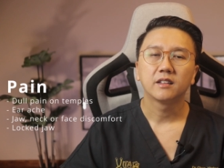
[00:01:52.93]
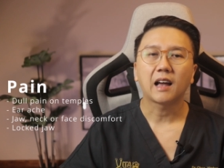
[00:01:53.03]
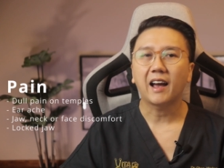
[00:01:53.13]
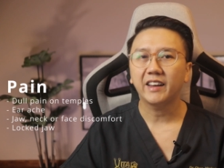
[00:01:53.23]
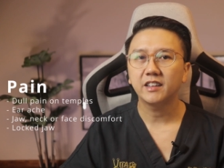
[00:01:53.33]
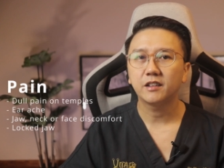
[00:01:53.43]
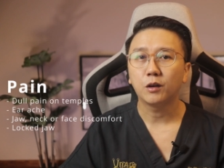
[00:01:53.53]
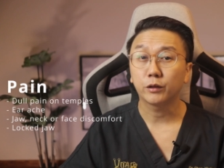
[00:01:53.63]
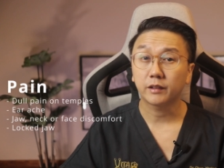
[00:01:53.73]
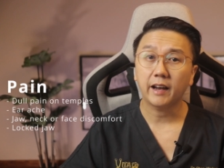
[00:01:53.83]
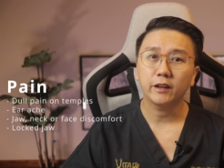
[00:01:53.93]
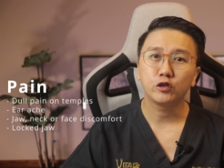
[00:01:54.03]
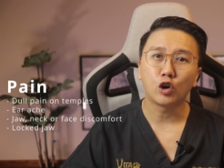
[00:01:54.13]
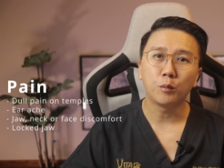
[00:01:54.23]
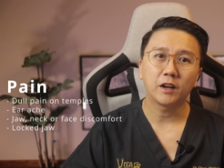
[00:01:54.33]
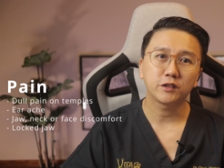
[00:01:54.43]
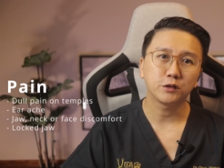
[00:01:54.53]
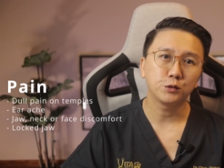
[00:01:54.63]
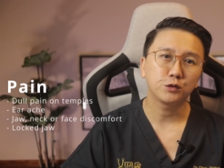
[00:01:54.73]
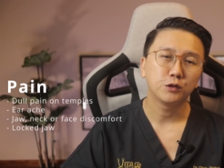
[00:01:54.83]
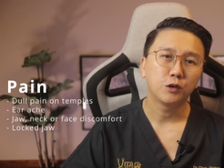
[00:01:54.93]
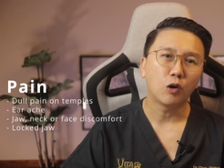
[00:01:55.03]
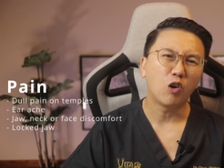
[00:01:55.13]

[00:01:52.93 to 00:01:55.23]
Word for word: tired or tight jaw muscles